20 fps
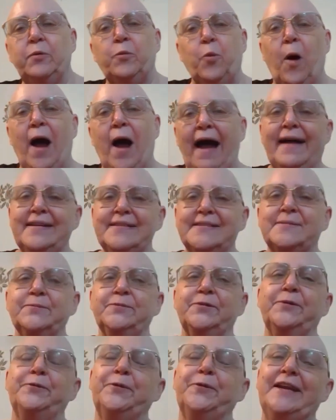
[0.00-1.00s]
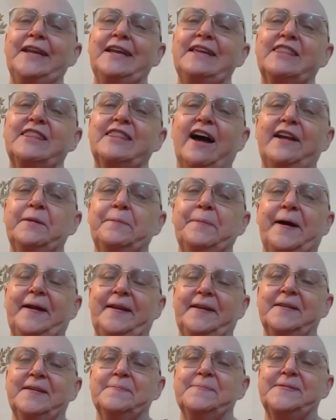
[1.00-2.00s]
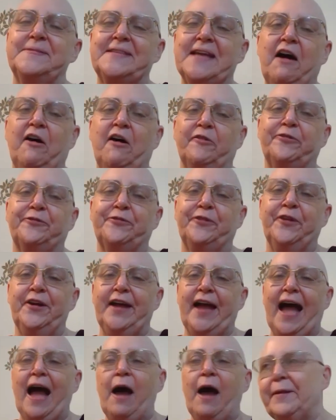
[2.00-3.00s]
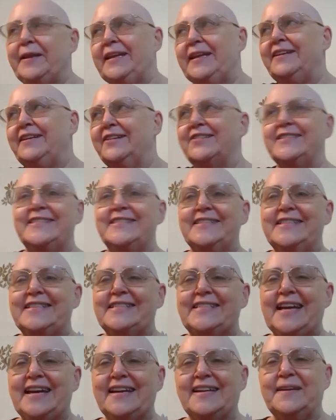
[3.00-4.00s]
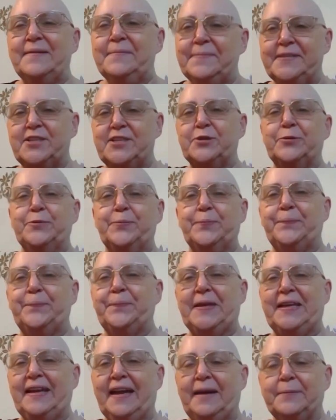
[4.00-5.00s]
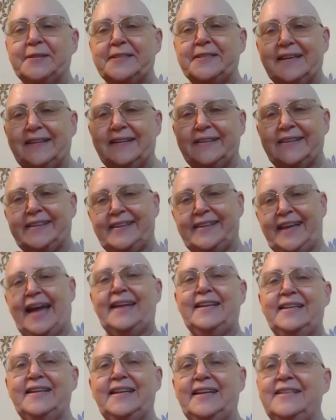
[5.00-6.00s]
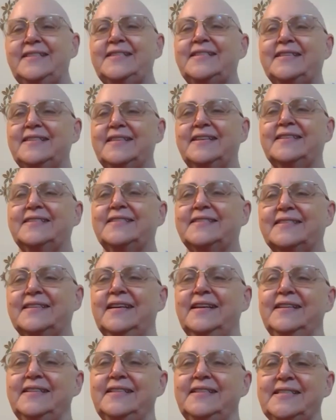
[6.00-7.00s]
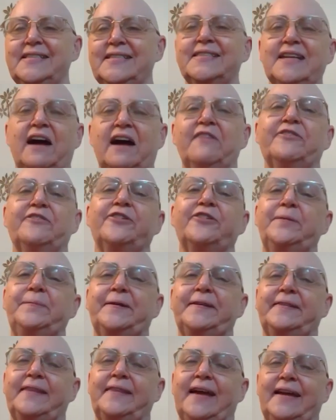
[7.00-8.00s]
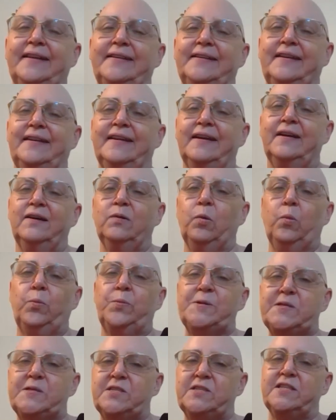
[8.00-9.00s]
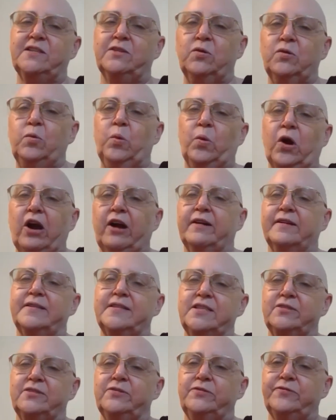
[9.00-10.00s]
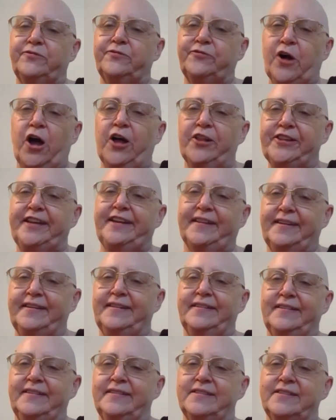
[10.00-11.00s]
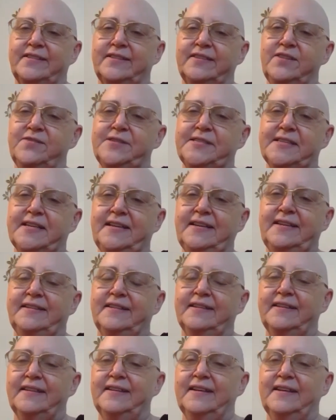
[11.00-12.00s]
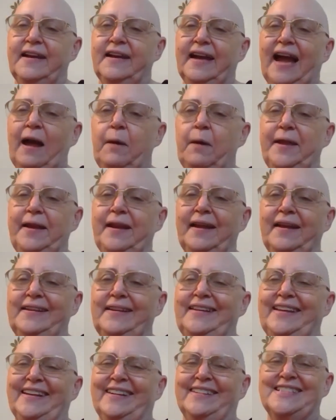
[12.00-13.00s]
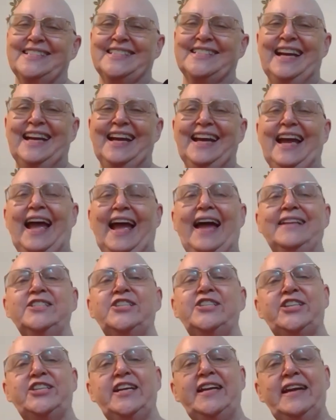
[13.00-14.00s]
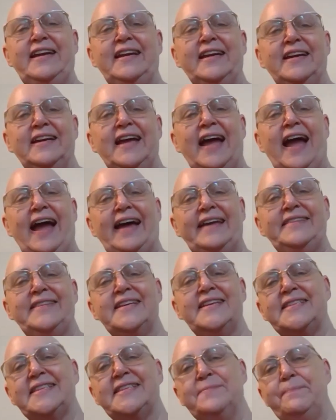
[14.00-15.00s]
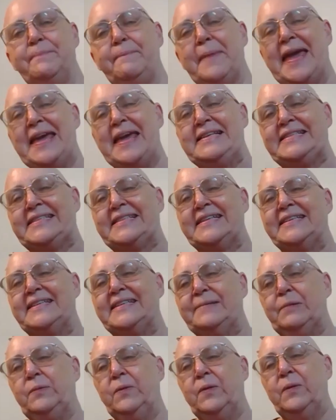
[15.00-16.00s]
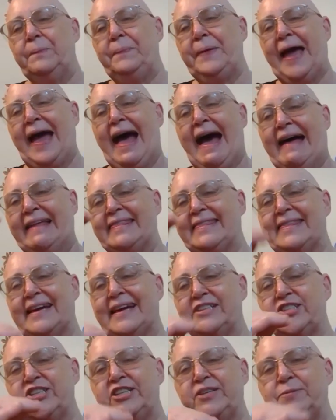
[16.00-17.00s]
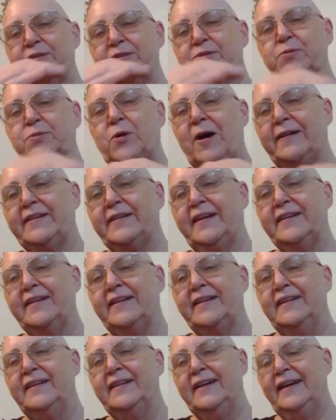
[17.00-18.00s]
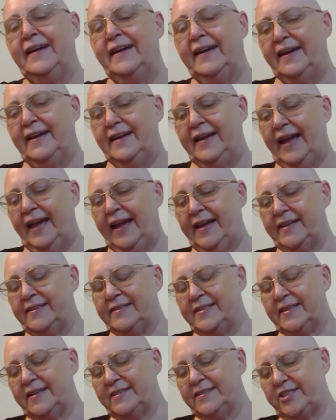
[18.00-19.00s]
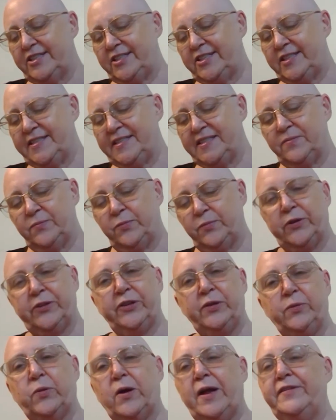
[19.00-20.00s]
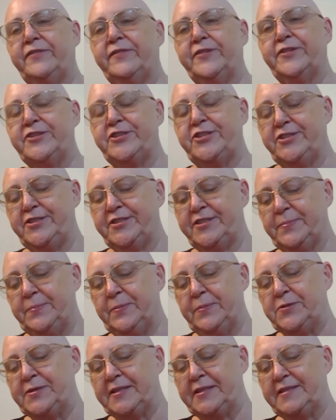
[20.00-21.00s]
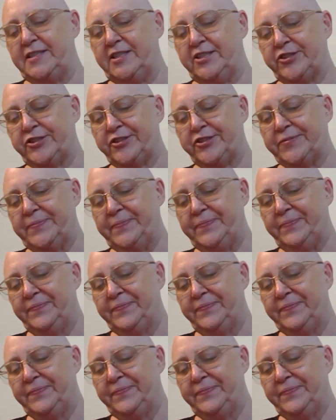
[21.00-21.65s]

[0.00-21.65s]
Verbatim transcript: was, when he thought about it himself, how many years did it take him to be able to get into this discovery, but then still work to fall in? You see? How many years? And she had this amazing path that she was walking. And uh, she's really wonderful. She's a music teacher.